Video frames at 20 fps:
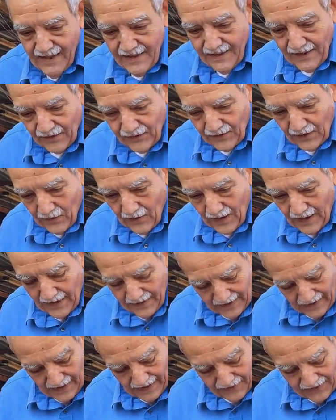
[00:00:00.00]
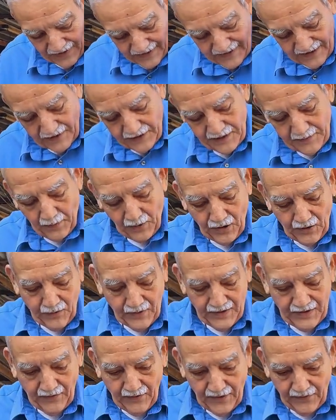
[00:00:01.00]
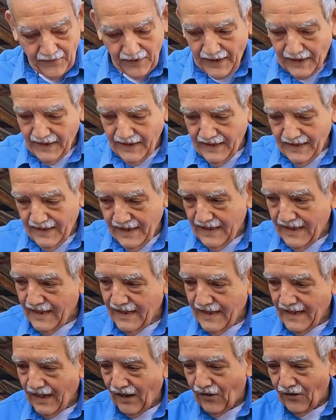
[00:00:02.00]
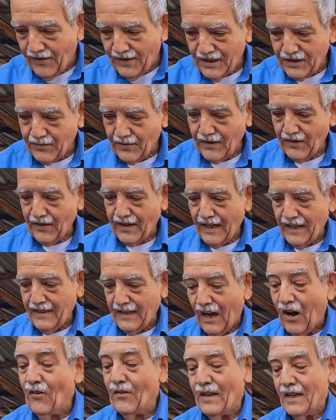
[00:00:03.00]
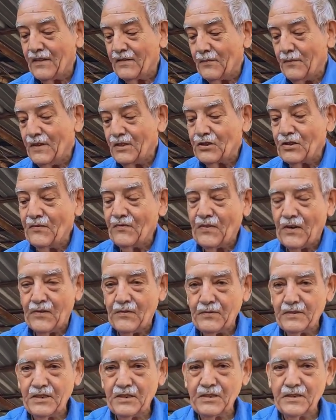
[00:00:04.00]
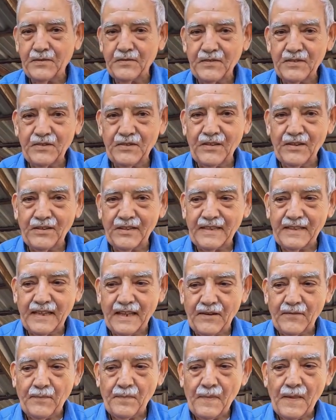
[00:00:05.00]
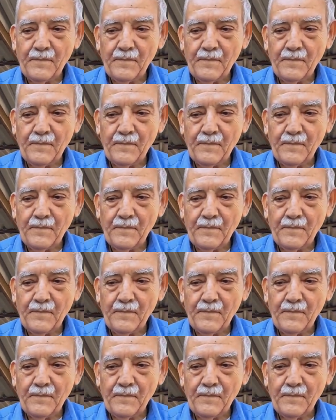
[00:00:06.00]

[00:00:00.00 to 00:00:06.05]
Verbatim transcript: Was, oh, I, I, think the Spur was the one, right? Oh, this one, okay. Oh, yeah, the Mission beverages. You look at that.